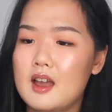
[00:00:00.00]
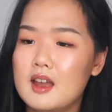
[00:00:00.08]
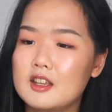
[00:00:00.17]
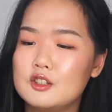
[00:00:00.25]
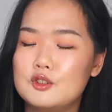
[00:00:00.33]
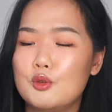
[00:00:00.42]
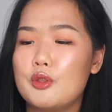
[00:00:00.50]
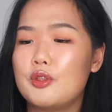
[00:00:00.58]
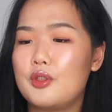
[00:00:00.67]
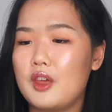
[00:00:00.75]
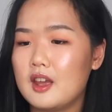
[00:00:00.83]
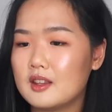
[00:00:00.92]
I do
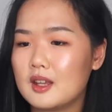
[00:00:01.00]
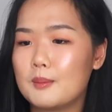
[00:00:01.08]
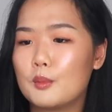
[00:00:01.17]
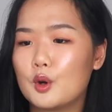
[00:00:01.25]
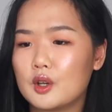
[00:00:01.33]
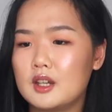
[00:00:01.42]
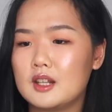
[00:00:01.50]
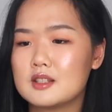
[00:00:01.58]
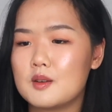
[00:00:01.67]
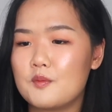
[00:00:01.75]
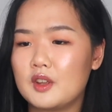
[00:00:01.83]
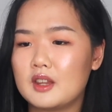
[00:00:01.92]
think that marketing
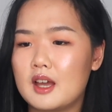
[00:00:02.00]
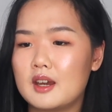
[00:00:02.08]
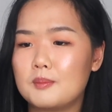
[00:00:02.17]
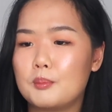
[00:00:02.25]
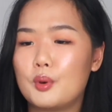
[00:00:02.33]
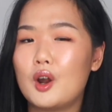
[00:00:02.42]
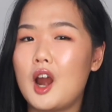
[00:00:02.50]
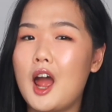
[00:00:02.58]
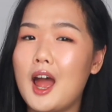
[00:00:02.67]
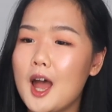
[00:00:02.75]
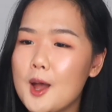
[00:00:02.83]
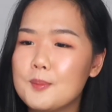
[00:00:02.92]
is something that
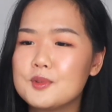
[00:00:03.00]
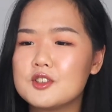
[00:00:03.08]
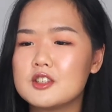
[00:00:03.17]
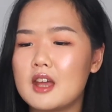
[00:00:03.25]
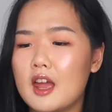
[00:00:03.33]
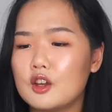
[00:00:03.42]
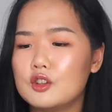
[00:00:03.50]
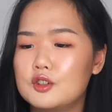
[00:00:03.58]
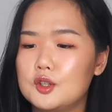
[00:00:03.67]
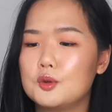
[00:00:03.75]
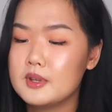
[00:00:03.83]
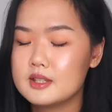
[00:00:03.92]
perhaps I could
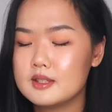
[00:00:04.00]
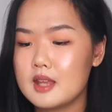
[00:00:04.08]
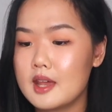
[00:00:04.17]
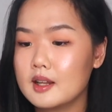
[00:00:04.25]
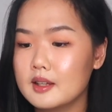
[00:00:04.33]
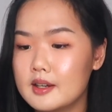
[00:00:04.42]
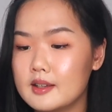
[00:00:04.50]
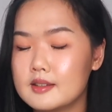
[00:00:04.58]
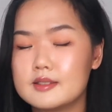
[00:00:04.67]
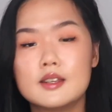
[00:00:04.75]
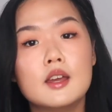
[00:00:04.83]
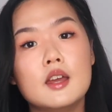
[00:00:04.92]
do. Business
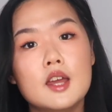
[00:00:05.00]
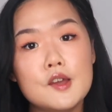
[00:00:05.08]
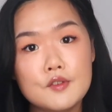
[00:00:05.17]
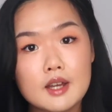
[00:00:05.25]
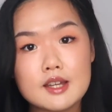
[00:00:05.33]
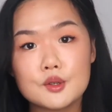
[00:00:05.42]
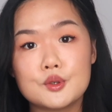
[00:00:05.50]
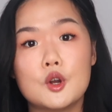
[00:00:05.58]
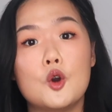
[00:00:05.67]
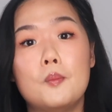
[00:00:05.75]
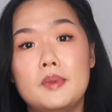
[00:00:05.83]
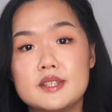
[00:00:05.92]
analytics. If you guys don't
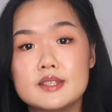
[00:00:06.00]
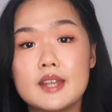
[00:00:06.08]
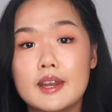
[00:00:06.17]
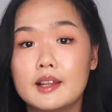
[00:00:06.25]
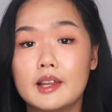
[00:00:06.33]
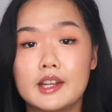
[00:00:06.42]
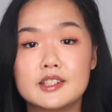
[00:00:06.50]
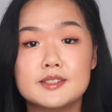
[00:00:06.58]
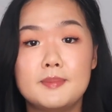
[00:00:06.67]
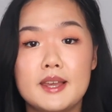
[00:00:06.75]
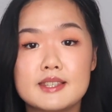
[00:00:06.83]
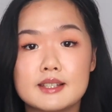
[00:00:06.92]
know, business analytics
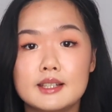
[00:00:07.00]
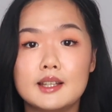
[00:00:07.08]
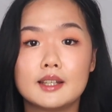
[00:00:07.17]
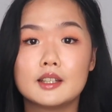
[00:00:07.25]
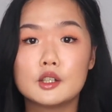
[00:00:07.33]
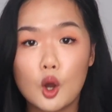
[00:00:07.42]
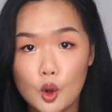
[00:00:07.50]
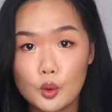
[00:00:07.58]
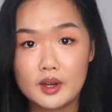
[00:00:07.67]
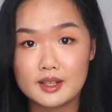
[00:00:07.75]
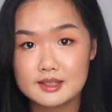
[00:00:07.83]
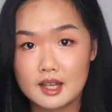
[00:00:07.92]
is basically like the
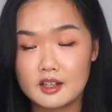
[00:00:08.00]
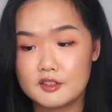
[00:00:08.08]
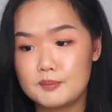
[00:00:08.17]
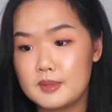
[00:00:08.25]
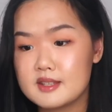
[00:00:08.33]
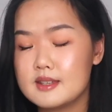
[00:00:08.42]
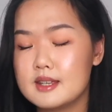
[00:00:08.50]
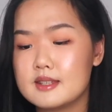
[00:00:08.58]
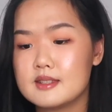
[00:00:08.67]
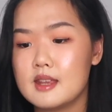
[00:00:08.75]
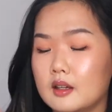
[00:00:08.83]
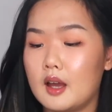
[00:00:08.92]
coding side of
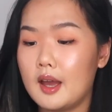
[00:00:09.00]
business.